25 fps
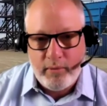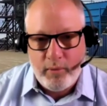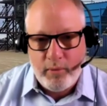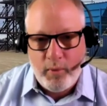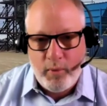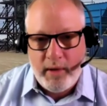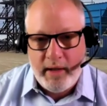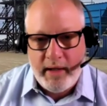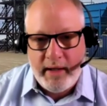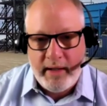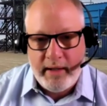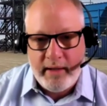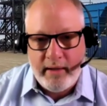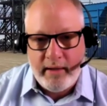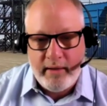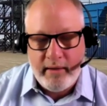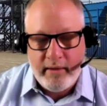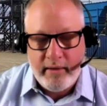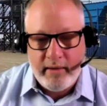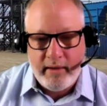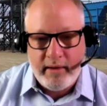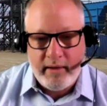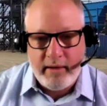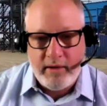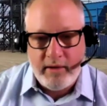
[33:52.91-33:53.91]
way
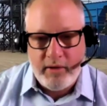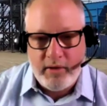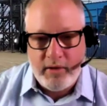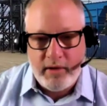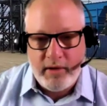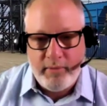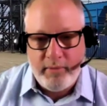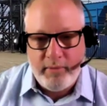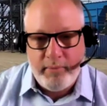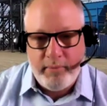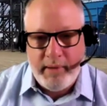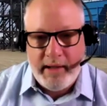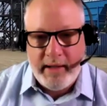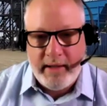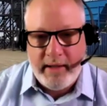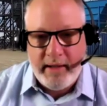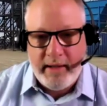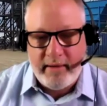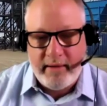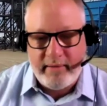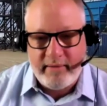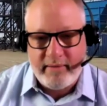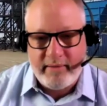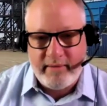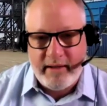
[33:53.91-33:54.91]
that you can make
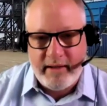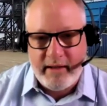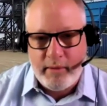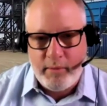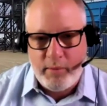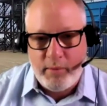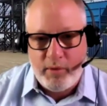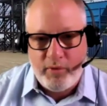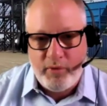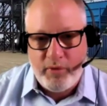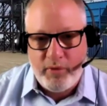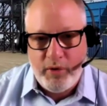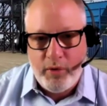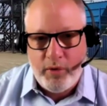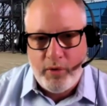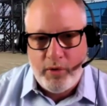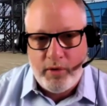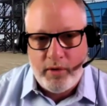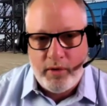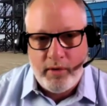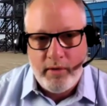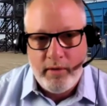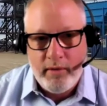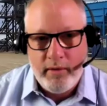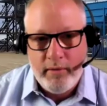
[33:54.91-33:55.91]
a sustainable
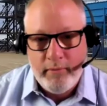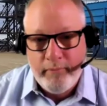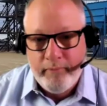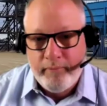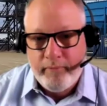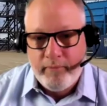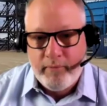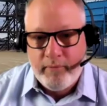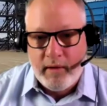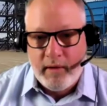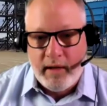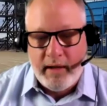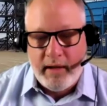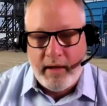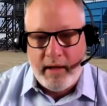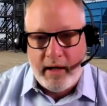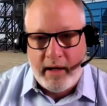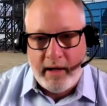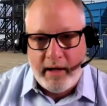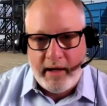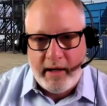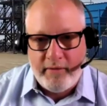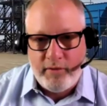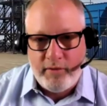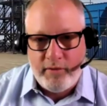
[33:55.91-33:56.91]
fuel and
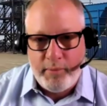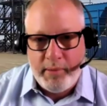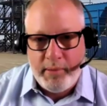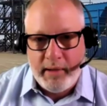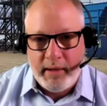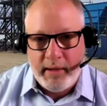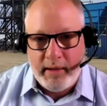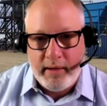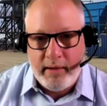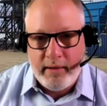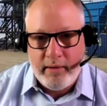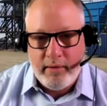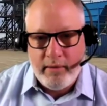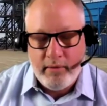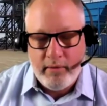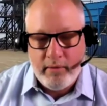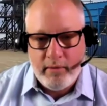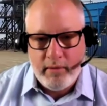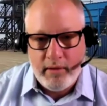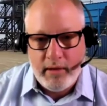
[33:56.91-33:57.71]
not have a big